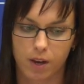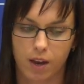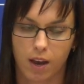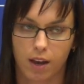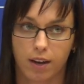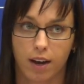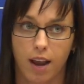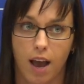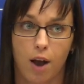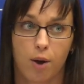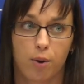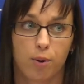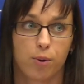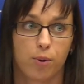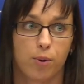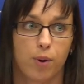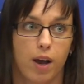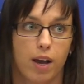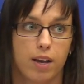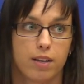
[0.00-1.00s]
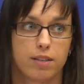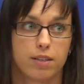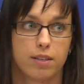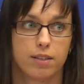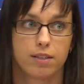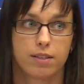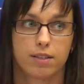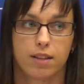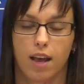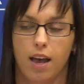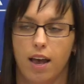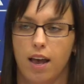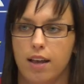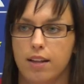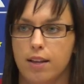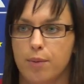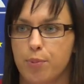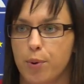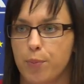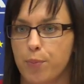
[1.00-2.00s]
And now, since
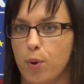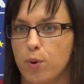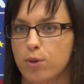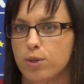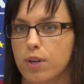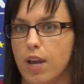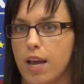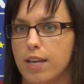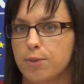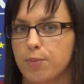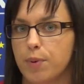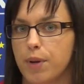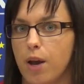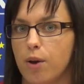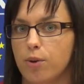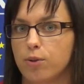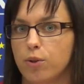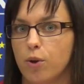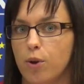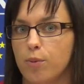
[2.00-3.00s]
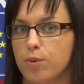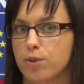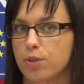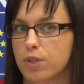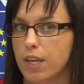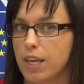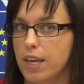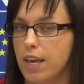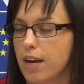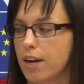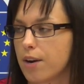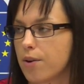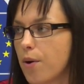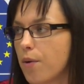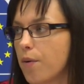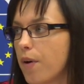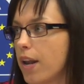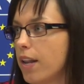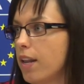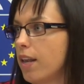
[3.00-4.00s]
the proposal has been out almost a year
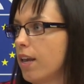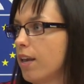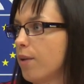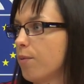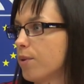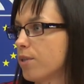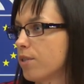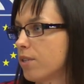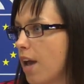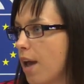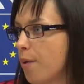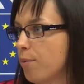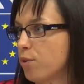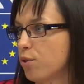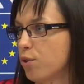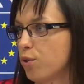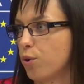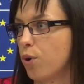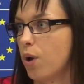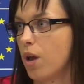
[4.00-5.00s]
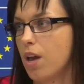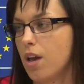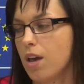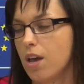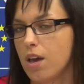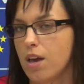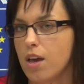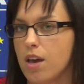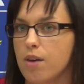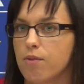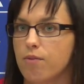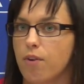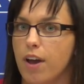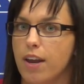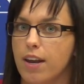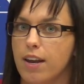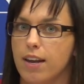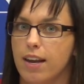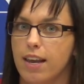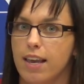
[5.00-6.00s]
already, it was time to
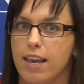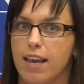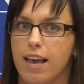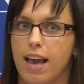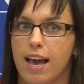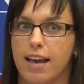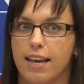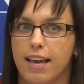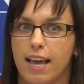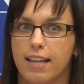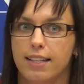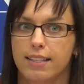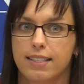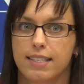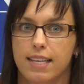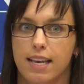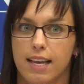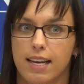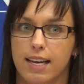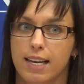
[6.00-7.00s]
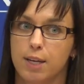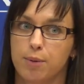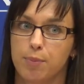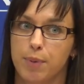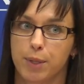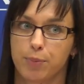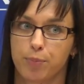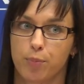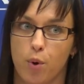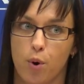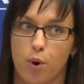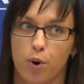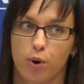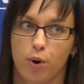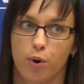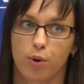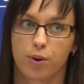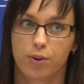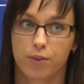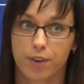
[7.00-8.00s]
finally get a little bit more
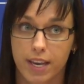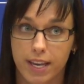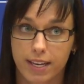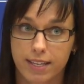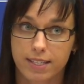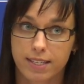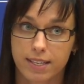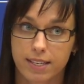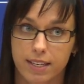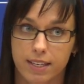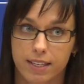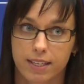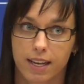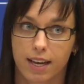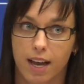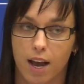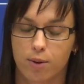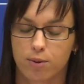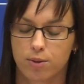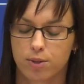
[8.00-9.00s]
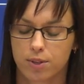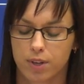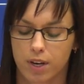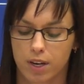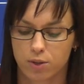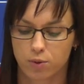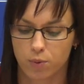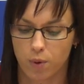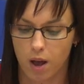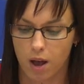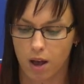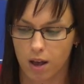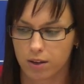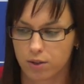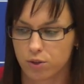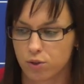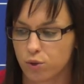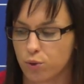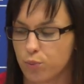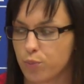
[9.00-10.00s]
concrete in the Council as
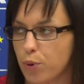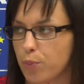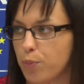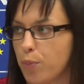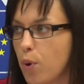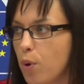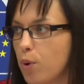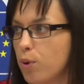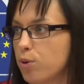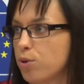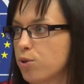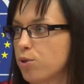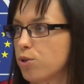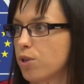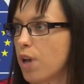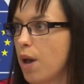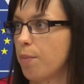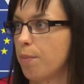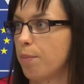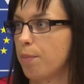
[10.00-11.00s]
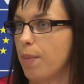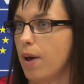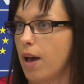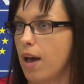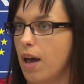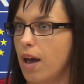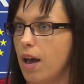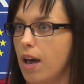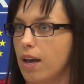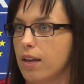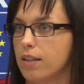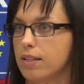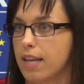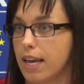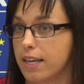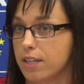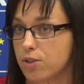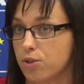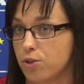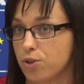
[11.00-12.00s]
well, to propose some
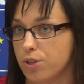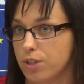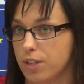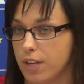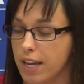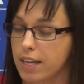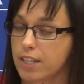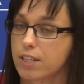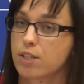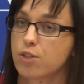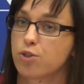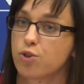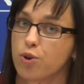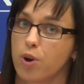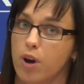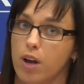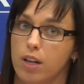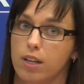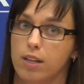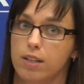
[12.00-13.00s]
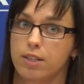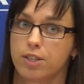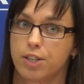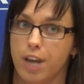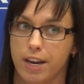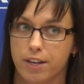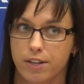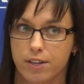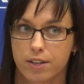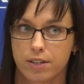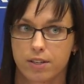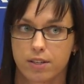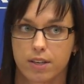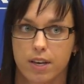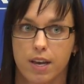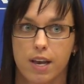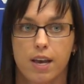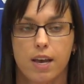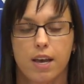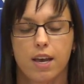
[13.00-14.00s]
textual
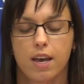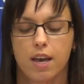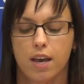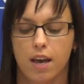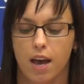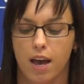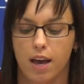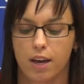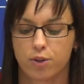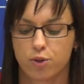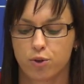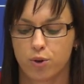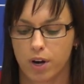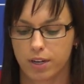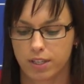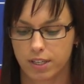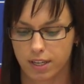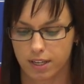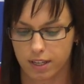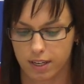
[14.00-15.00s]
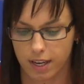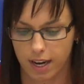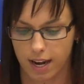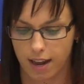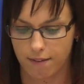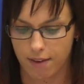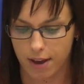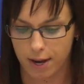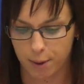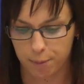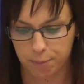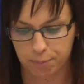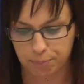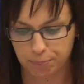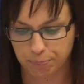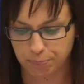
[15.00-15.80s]
changes to Article 11.